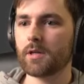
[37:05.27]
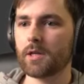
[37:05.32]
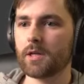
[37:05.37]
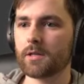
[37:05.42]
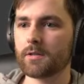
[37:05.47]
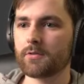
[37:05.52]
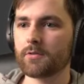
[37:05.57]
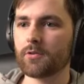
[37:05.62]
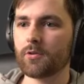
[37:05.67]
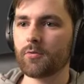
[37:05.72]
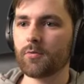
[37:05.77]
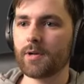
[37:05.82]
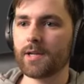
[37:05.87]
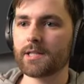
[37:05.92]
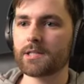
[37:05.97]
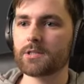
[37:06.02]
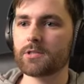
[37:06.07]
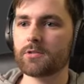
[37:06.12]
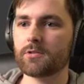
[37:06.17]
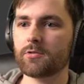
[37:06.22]
so
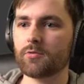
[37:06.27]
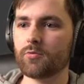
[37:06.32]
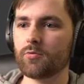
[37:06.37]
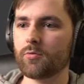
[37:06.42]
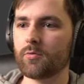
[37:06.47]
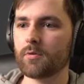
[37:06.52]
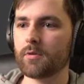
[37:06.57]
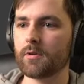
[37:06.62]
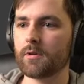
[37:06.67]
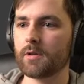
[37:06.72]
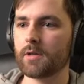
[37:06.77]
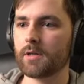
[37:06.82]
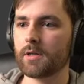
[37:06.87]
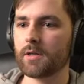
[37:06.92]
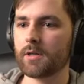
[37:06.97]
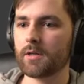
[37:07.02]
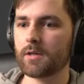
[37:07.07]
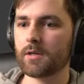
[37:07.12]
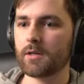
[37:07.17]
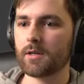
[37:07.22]
let's do
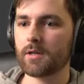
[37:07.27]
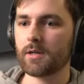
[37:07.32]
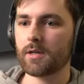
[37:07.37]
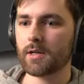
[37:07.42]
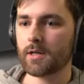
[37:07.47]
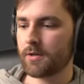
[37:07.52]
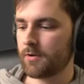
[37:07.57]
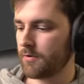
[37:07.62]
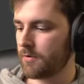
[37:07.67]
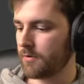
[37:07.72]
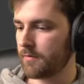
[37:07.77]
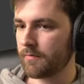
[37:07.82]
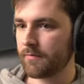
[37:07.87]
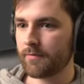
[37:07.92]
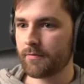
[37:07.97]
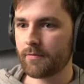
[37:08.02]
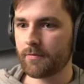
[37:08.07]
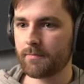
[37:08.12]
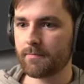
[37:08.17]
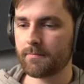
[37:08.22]
a curve.